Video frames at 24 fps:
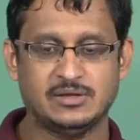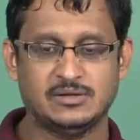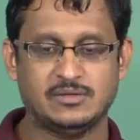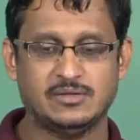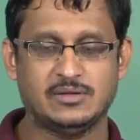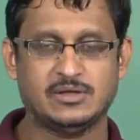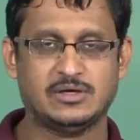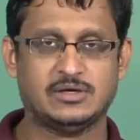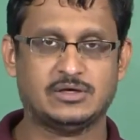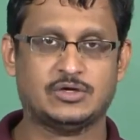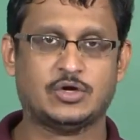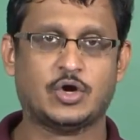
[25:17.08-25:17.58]

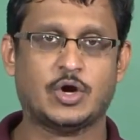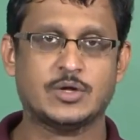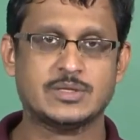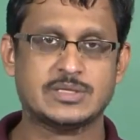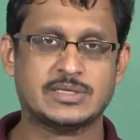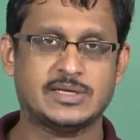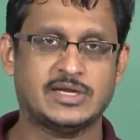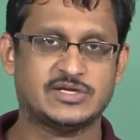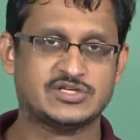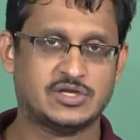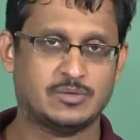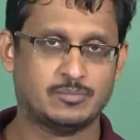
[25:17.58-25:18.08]
the
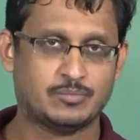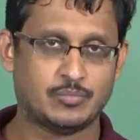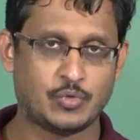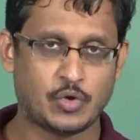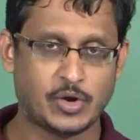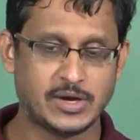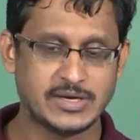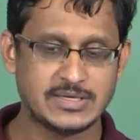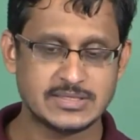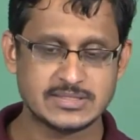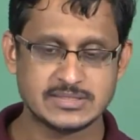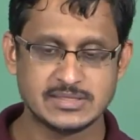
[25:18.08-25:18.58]
constellation
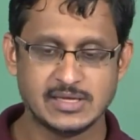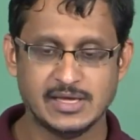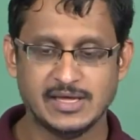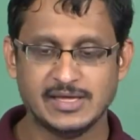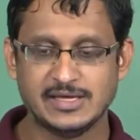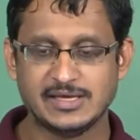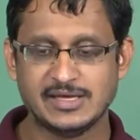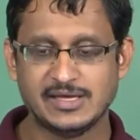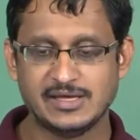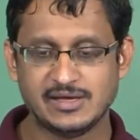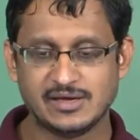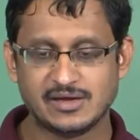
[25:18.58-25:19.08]
points
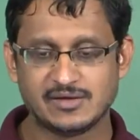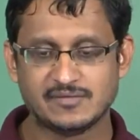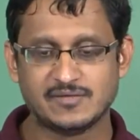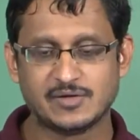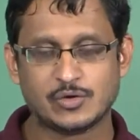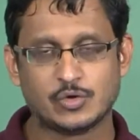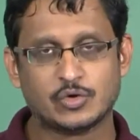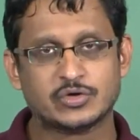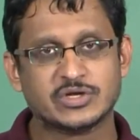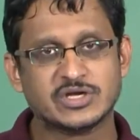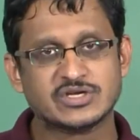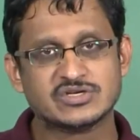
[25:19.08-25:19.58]
here the
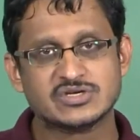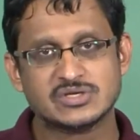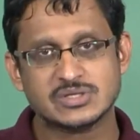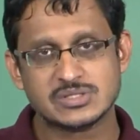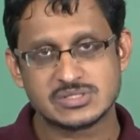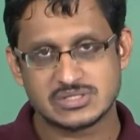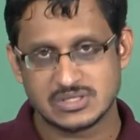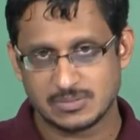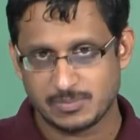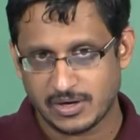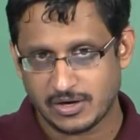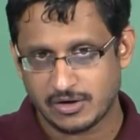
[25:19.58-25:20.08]
rotation is
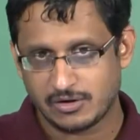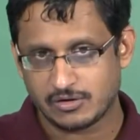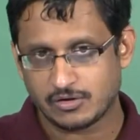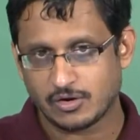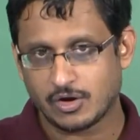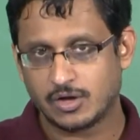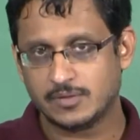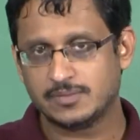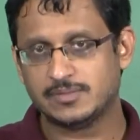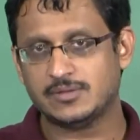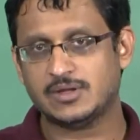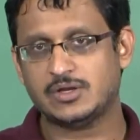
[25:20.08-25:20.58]
dependent
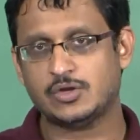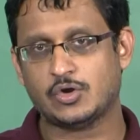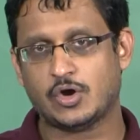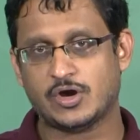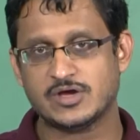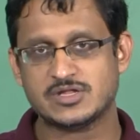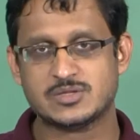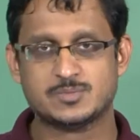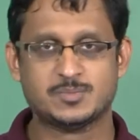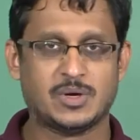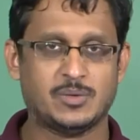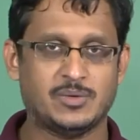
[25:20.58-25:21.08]
on the
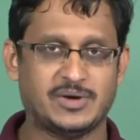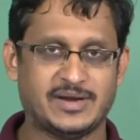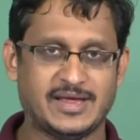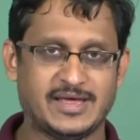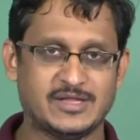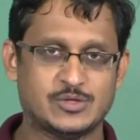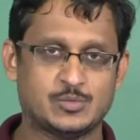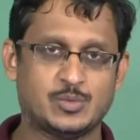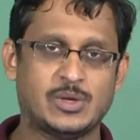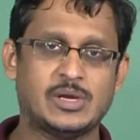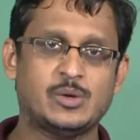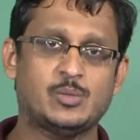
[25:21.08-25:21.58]
noise power as
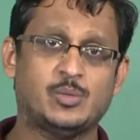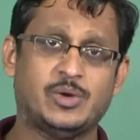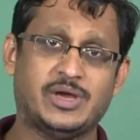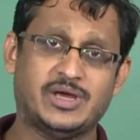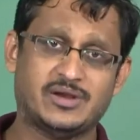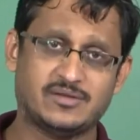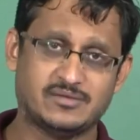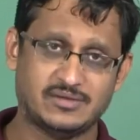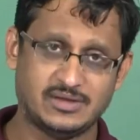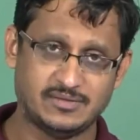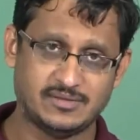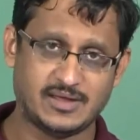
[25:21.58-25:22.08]
well where
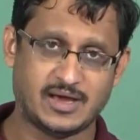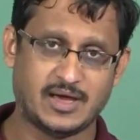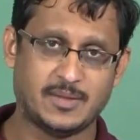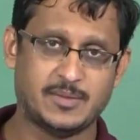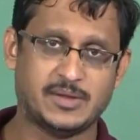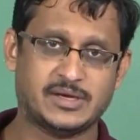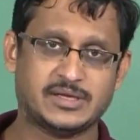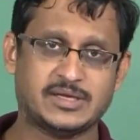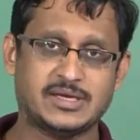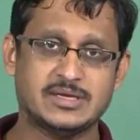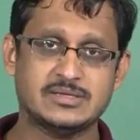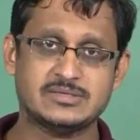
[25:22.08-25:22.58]
in the
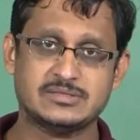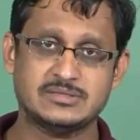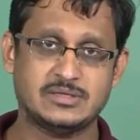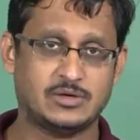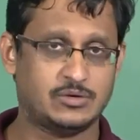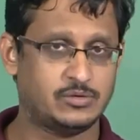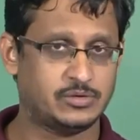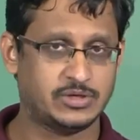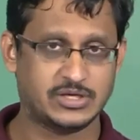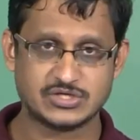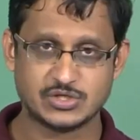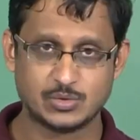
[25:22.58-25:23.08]
other case the
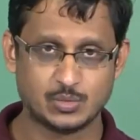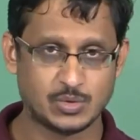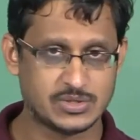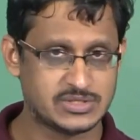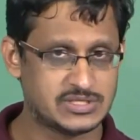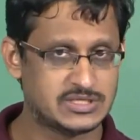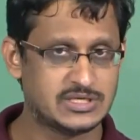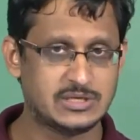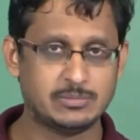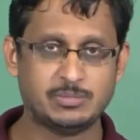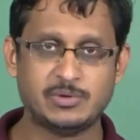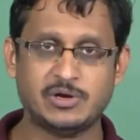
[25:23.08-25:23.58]
rotation was
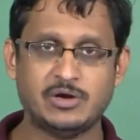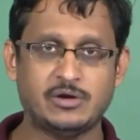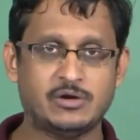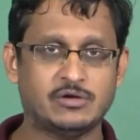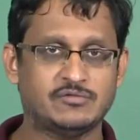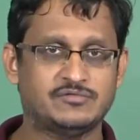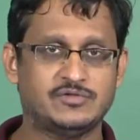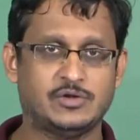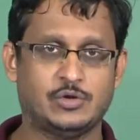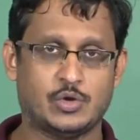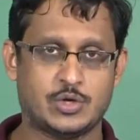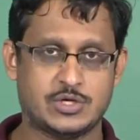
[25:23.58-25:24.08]
independent of
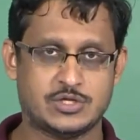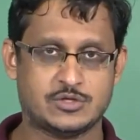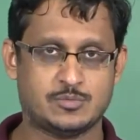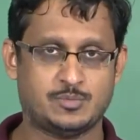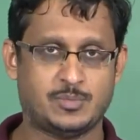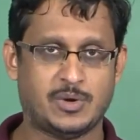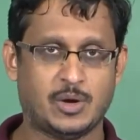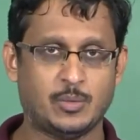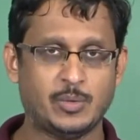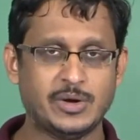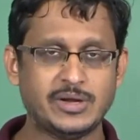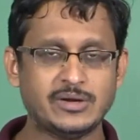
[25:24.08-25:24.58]
the noise
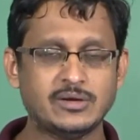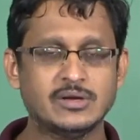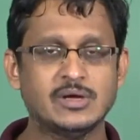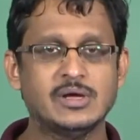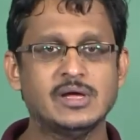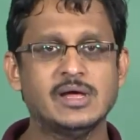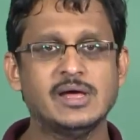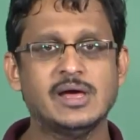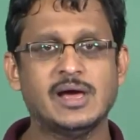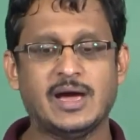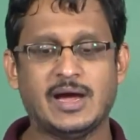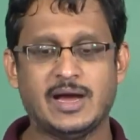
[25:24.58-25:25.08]
power
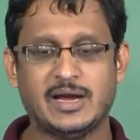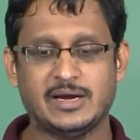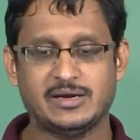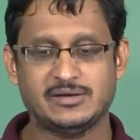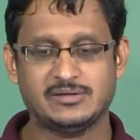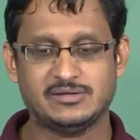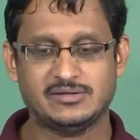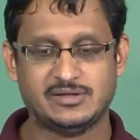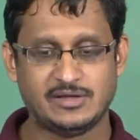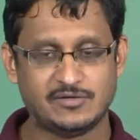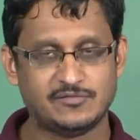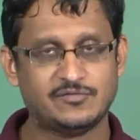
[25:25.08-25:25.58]
and
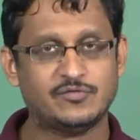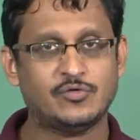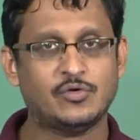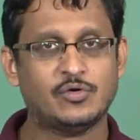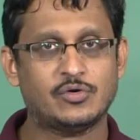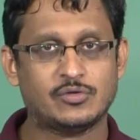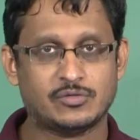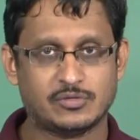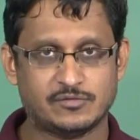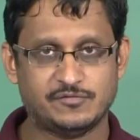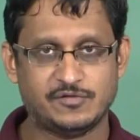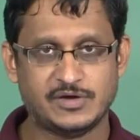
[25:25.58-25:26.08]
therefore
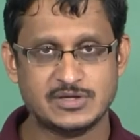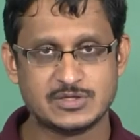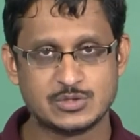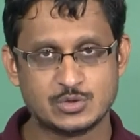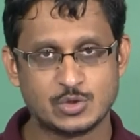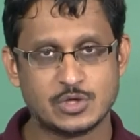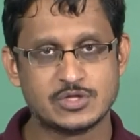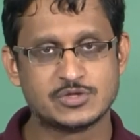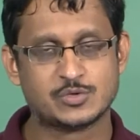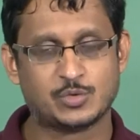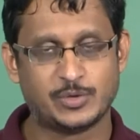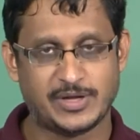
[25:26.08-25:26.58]
phase
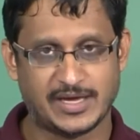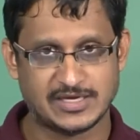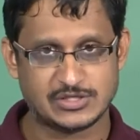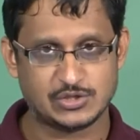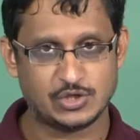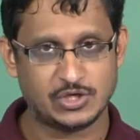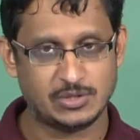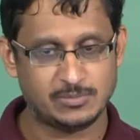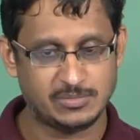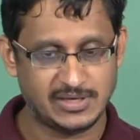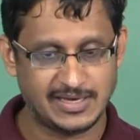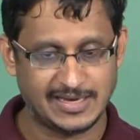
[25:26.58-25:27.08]
noise could
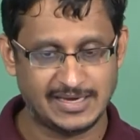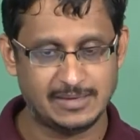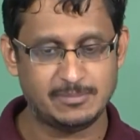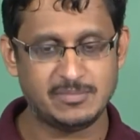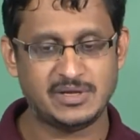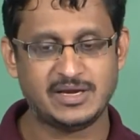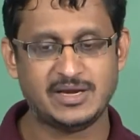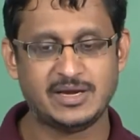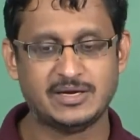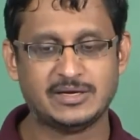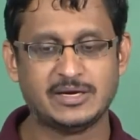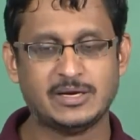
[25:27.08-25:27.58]
actually be
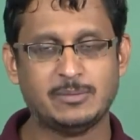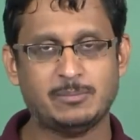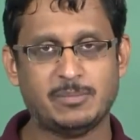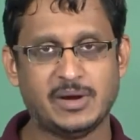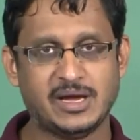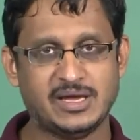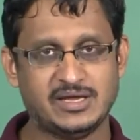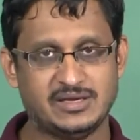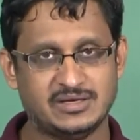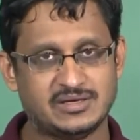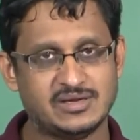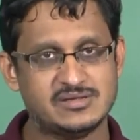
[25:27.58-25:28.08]
eliminated by
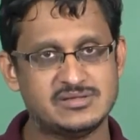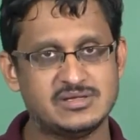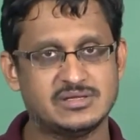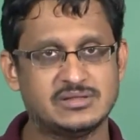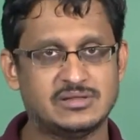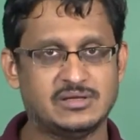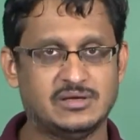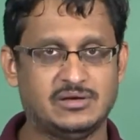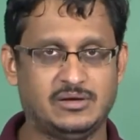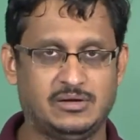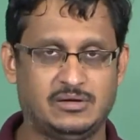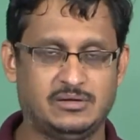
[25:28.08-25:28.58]
increasing
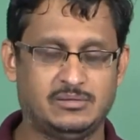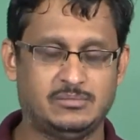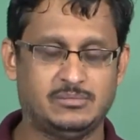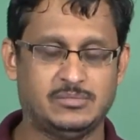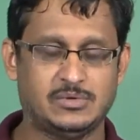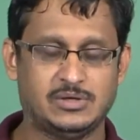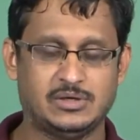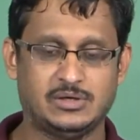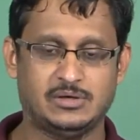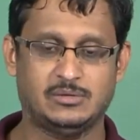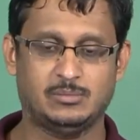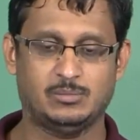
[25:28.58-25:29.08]
the
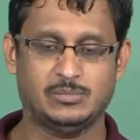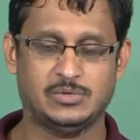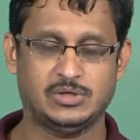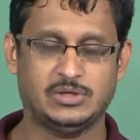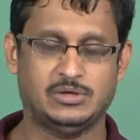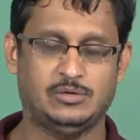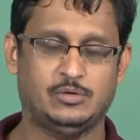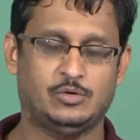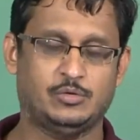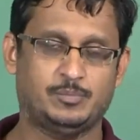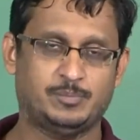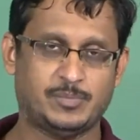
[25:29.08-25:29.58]
uh,
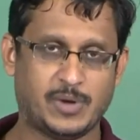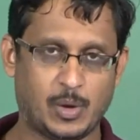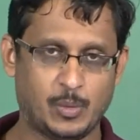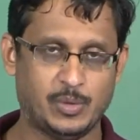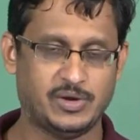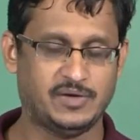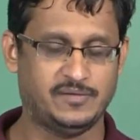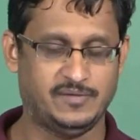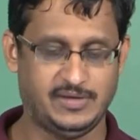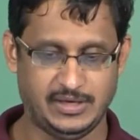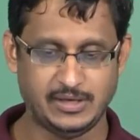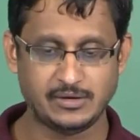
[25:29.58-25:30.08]
you know power
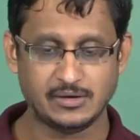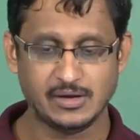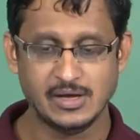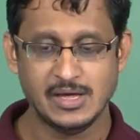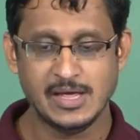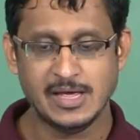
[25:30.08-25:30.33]
there.